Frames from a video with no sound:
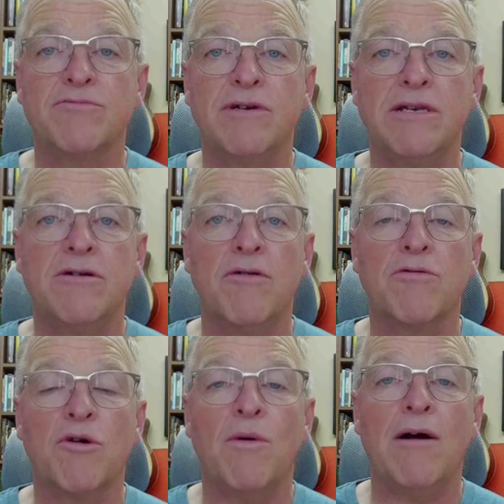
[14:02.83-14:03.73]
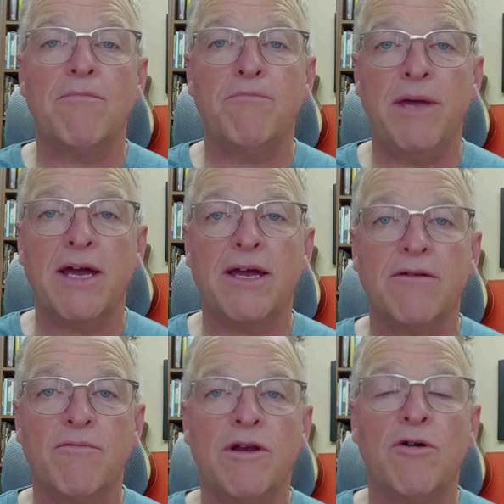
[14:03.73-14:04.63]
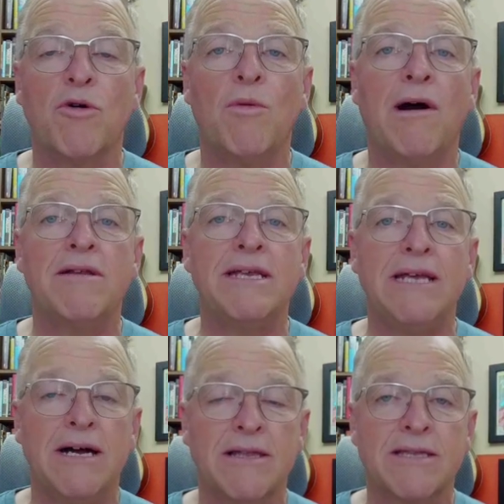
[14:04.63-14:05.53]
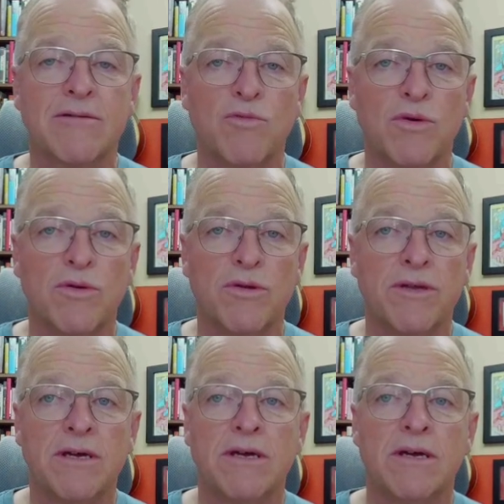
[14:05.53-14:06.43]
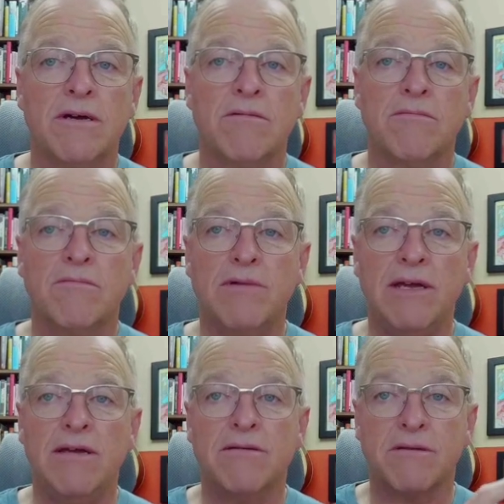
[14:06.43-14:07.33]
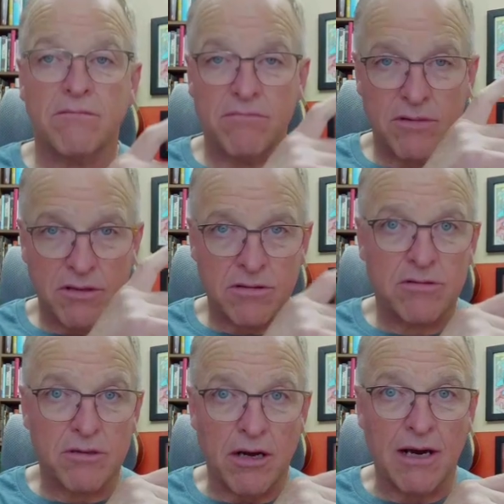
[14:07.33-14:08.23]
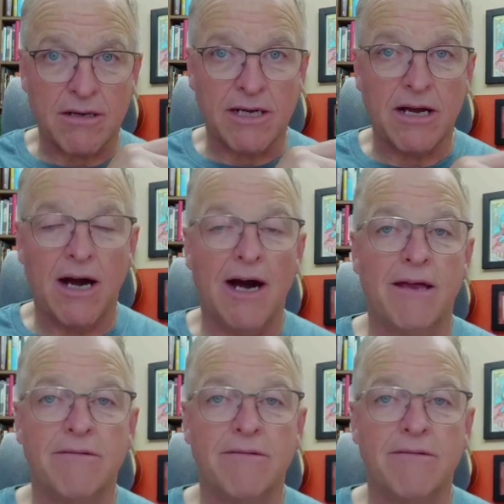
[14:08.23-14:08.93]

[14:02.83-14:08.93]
don't go out and picket. We don't go out and yell at the world. We talk to God.